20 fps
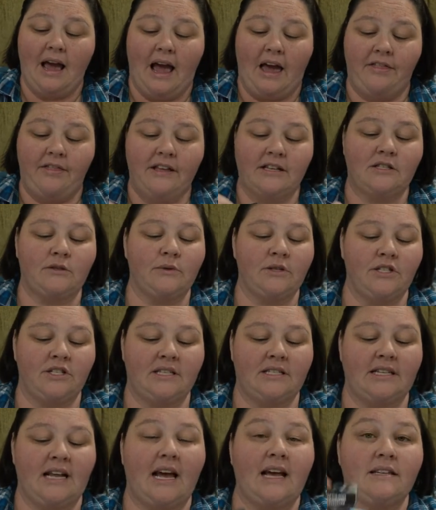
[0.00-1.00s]
And this one
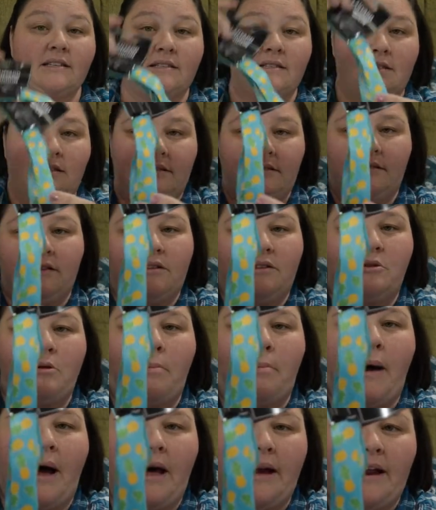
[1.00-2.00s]
just has little
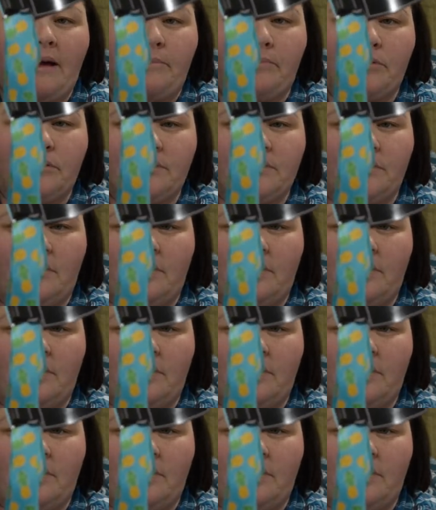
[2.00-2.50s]
pineapples